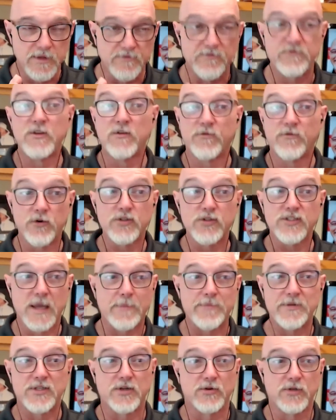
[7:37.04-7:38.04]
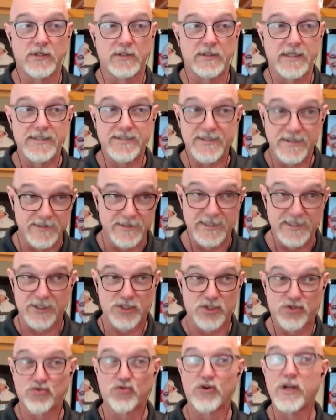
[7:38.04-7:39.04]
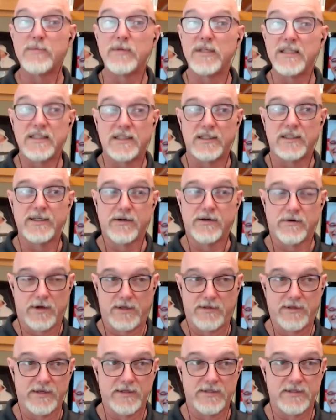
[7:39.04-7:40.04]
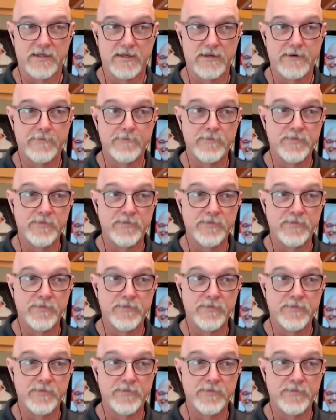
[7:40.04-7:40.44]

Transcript: the first episode, at least, is extremely clear on this.